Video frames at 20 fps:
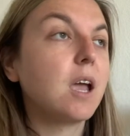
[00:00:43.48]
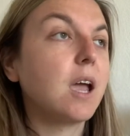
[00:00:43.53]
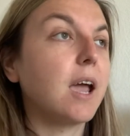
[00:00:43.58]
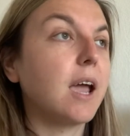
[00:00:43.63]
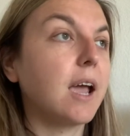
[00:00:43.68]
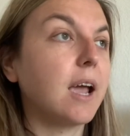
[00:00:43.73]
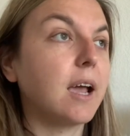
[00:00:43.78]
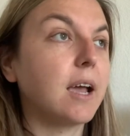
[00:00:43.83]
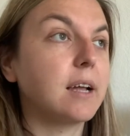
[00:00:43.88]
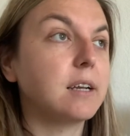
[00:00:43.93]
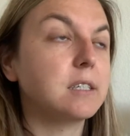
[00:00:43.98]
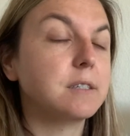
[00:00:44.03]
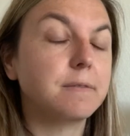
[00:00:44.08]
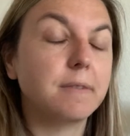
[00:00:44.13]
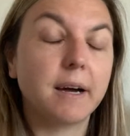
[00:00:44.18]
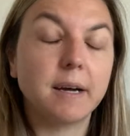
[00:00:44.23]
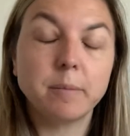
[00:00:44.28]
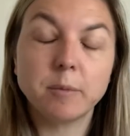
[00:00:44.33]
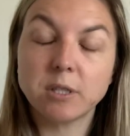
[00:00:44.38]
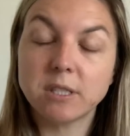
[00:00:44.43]
And
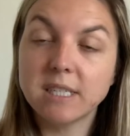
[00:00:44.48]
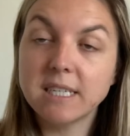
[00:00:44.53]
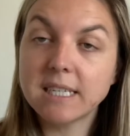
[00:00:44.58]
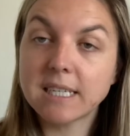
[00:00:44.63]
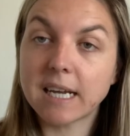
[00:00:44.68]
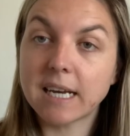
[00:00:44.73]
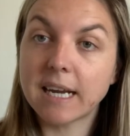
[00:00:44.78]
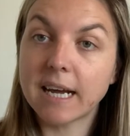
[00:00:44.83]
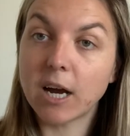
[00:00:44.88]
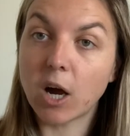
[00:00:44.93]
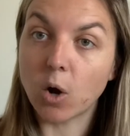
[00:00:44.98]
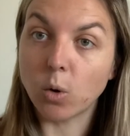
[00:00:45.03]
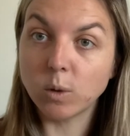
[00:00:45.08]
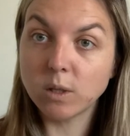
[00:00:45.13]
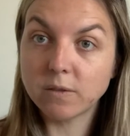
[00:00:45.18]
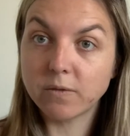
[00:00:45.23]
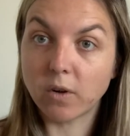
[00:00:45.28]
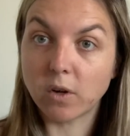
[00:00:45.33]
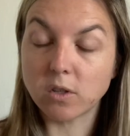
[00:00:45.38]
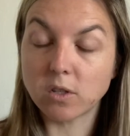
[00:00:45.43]
Divine Mercy Sunday
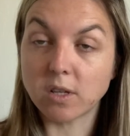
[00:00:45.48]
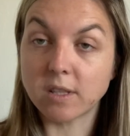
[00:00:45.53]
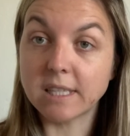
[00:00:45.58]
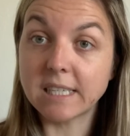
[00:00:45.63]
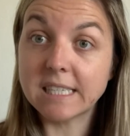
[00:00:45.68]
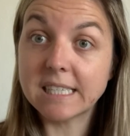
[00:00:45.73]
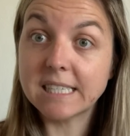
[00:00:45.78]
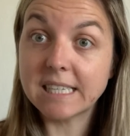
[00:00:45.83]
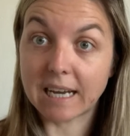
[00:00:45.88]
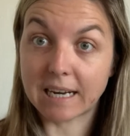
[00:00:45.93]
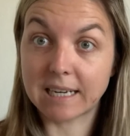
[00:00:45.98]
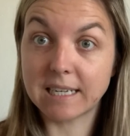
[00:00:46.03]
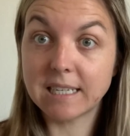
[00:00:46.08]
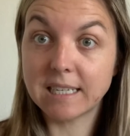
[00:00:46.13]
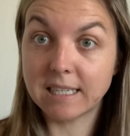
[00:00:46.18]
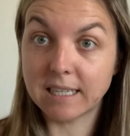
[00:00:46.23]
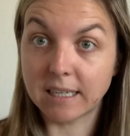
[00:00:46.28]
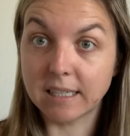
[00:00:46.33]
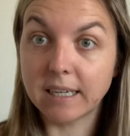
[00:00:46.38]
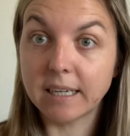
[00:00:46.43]
always falls on the
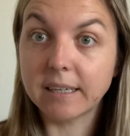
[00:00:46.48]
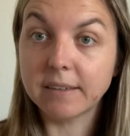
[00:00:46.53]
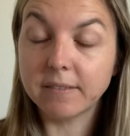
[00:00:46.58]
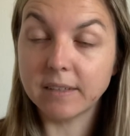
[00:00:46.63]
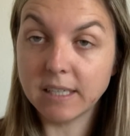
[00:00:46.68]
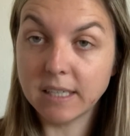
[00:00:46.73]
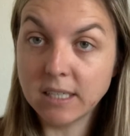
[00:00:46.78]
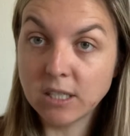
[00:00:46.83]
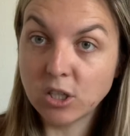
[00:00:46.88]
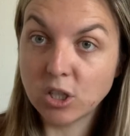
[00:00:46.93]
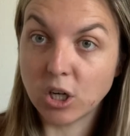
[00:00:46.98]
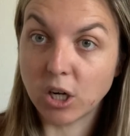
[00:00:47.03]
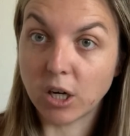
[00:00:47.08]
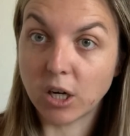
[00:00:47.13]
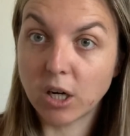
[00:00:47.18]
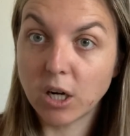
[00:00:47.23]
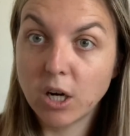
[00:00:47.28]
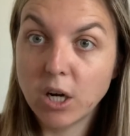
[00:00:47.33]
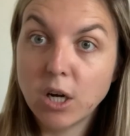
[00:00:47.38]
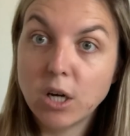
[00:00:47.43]
second Sunday of
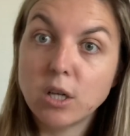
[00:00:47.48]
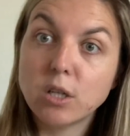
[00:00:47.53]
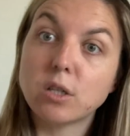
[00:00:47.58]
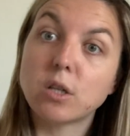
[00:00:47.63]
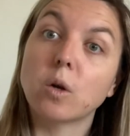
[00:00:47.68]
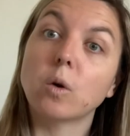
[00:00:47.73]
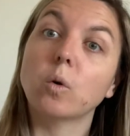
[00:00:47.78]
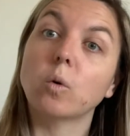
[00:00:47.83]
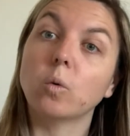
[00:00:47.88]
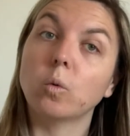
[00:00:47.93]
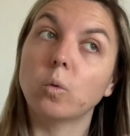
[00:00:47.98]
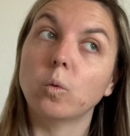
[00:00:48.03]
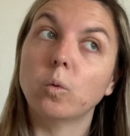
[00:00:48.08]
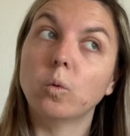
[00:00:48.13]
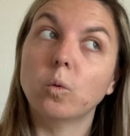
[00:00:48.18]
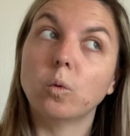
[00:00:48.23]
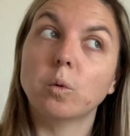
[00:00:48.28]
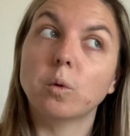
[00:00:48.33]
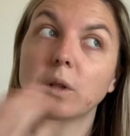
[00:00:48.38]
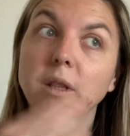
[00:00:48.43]
Easter. So
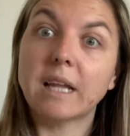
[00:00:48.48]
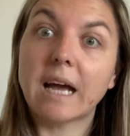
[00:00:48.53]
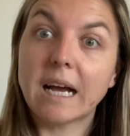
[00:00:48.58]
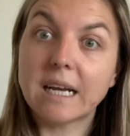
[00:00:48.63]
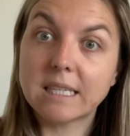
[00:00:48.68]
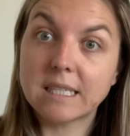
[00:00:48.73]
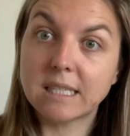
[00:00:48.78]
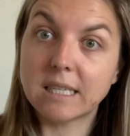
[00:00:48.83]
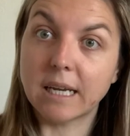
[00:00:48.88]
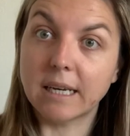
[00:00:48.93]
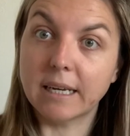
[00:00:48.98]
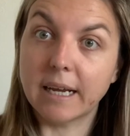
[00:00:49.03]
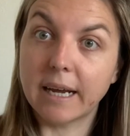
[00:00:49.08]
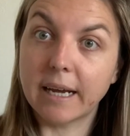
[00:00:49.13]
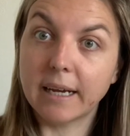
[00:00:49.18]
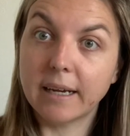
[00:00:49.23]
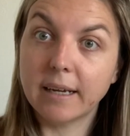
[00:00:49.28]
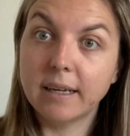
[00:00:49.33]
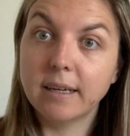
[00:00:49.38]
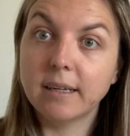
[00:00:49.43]
last
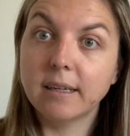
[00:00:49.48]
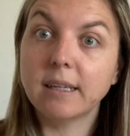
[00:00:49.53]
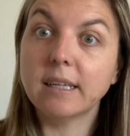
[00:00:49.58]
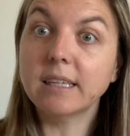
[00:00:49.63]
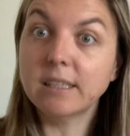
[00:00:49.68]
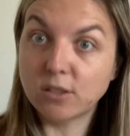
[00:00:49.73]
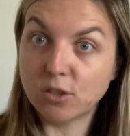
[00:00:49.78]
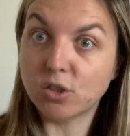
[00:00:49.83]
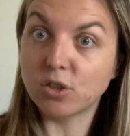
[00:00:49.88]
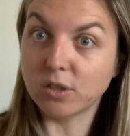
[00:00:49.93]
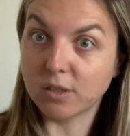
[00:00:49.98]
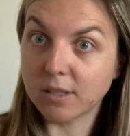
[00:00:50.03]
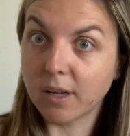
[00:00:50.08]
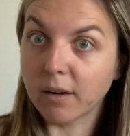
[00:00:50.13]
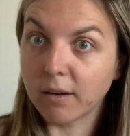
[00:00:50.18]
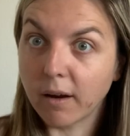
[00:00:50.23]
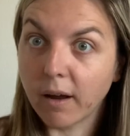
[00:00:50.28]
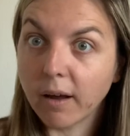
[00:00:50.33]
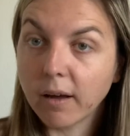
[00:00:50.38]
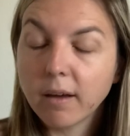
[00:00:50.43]
Sunday, Easter
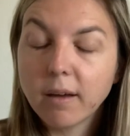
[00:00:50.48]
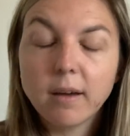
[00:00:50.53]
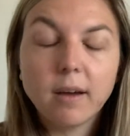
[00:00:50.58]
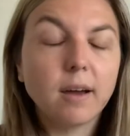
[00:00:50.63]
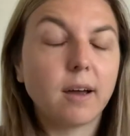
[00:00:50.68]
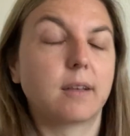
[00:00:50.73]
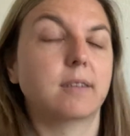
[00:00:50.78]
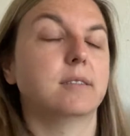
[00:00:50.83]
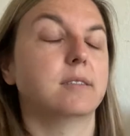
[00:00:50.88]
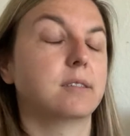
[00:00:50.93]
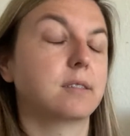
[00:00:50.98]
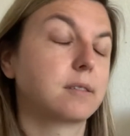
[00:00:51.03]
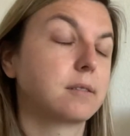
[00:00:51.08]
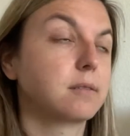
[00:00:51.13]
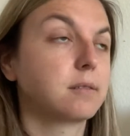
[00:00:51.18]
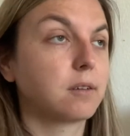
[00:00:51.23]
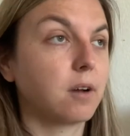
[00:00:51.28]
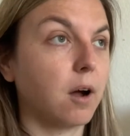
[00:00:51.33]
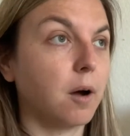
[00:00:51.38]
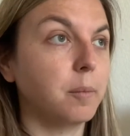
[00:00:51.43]
Sunday, as it's
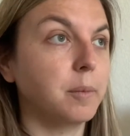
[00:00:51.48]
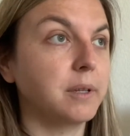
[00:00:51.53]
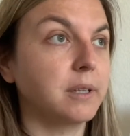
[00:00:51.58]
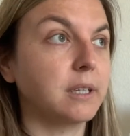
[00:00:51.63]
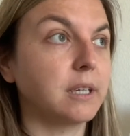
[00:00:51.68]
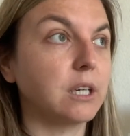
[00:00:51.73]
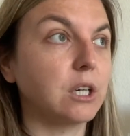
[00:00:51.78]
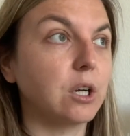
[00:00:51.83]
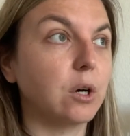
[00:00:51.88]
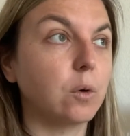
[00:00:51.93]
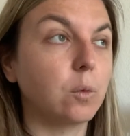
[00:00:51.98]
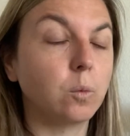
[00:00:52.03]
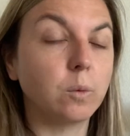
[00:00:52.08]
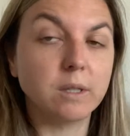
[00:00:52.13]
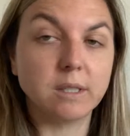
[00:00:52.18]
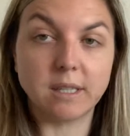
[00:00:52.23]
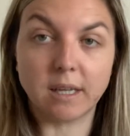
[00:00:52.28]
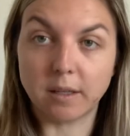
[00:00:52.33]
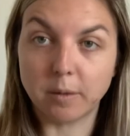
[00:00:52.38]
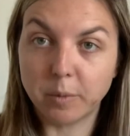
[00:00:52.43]
commonly known, we
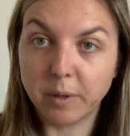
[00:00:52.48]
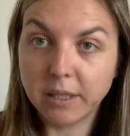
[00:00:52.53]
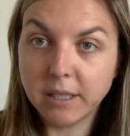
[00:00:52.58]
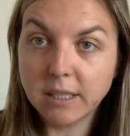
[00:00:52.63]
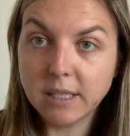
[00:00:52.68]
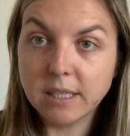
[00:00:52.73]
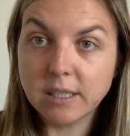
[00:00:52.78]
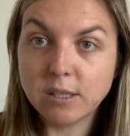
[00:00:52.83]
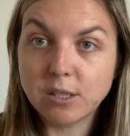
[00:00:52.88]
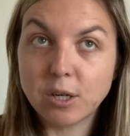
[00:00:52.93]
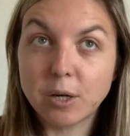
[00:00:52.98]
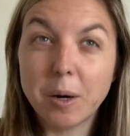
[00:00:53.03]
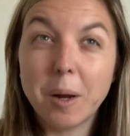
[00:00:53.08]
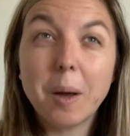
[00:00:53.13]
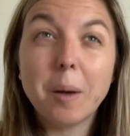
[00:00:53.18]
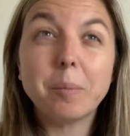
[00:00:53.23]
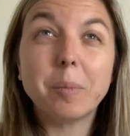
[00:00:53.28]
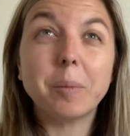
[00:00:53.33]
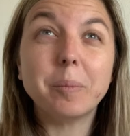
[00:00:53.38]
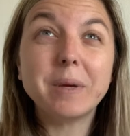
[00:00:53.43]
celebrated Easter,
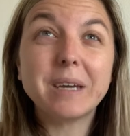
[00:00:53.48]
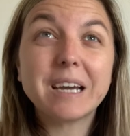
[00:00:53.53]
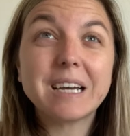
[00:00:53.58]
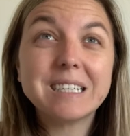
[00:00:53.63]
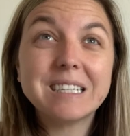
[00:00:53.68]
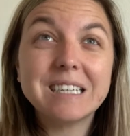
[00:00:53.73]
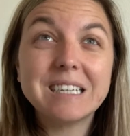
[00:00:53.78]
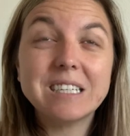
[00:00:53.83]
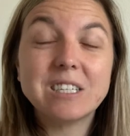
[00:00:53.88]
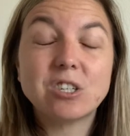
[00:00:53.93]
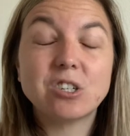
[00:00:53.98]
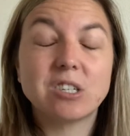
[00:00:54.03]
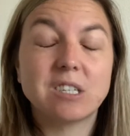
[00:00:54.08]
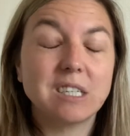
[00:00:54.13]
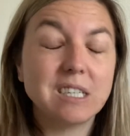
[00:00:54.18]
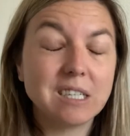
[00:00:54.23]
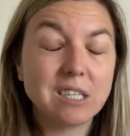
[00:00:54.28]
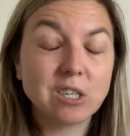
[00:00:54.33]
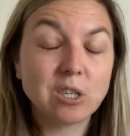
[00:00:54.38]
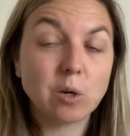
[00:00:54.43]
but because Easter
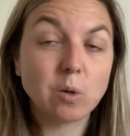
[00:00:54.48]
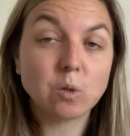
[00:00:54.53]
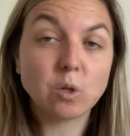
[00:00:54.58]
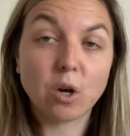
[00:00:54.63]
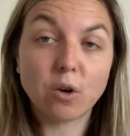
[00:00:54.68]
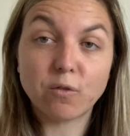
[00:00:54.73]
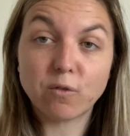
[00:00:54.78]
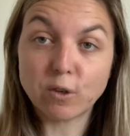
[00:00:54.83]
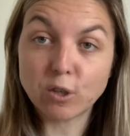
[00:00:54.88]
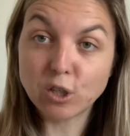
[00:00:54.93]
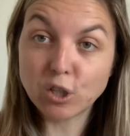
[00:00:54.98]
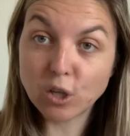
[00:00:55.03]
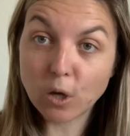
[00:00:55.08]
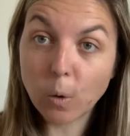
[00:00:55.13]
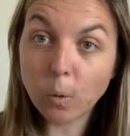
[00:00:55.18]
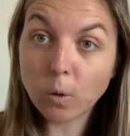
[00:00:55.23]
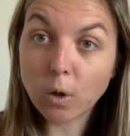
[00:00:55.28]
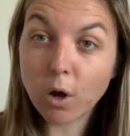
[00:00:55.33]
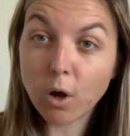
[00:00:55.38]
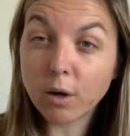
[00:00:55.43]
season goes on for
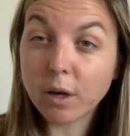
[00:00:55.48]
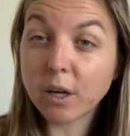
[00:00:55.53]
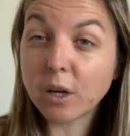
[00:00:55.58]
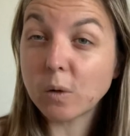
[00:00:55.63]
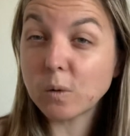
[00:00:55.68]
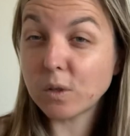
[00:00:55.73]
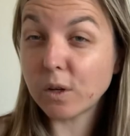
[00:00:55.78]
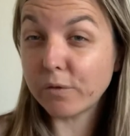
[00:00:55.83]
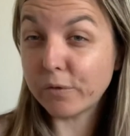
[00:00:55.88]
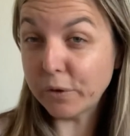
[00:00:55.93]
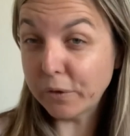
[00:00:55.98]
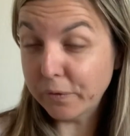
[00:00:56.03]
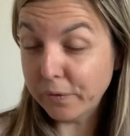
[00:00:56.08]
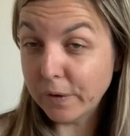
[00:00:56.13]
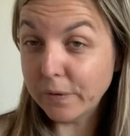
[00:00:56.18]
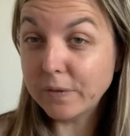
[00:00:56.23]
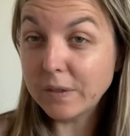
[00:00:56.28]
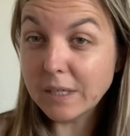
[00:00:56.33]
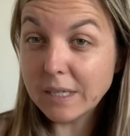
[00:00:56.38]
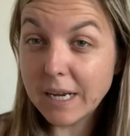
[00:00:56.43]
so long, it goes on for
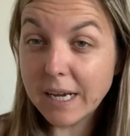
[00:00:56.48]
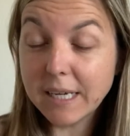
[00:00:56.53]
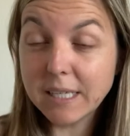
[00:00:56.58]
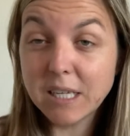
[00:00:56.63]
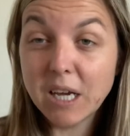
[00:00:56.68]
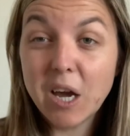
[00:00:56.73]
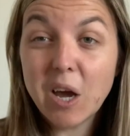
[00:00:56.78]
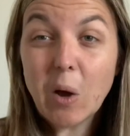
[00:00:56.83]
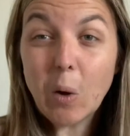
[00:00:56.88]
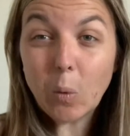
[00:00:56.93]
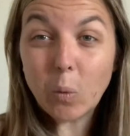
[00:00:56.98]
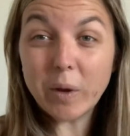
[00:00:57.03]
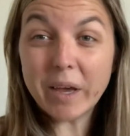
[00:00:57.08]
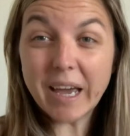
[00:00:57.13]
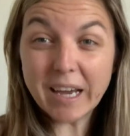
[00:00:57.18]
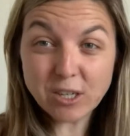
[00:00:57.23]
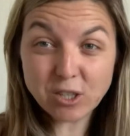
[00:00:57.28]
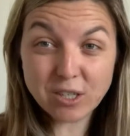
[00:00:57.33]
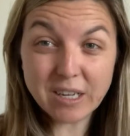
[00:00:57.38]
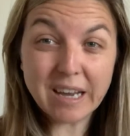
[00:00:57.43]
50 days, we
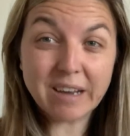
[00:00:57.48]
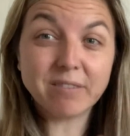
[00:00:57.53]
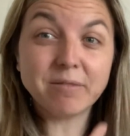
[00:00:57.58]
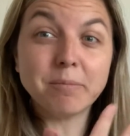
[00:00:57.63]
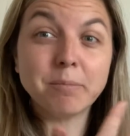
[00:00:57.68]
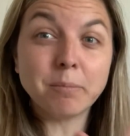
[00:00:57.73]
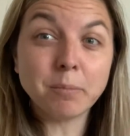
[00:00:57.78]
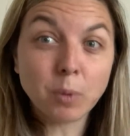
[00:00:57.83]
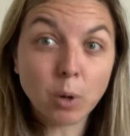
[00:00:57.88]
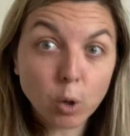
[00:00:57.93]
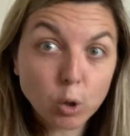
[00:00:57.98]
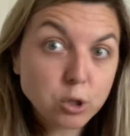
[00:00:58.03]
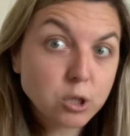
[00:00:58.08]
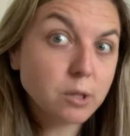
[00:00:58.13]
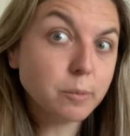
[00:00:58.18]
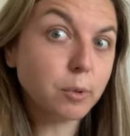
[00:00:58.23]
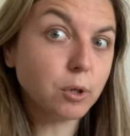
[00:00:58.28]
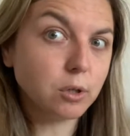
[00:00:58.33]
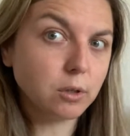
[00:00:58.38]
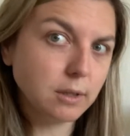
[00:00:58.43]
actually have
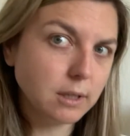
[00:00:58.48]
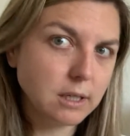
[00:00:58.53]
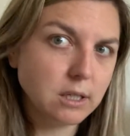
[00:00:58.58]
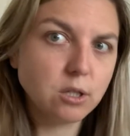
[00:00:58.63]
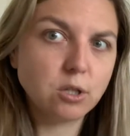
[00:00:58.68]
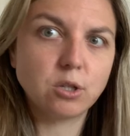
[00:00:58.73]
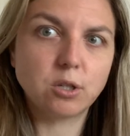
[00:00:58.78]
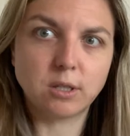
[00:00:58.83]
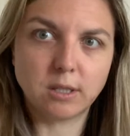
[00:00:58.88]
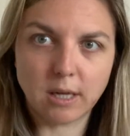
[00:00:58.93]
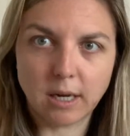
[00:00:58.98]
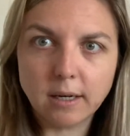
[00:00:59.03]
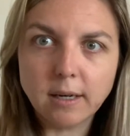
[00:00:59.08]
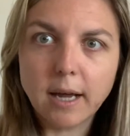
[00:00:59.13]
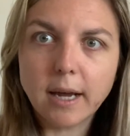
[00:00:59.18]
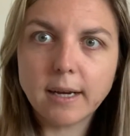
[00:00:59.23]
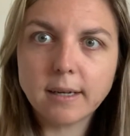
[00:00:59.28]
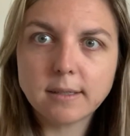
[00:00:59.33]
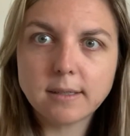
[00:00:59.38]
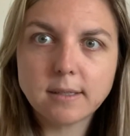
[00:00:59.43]
multiple Easter
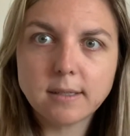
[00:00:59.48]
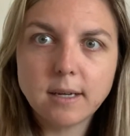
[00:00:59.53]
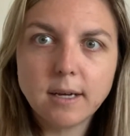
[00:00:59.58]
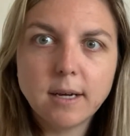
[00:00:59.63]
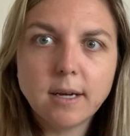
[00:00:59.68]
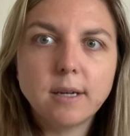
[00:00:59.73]
Sundays.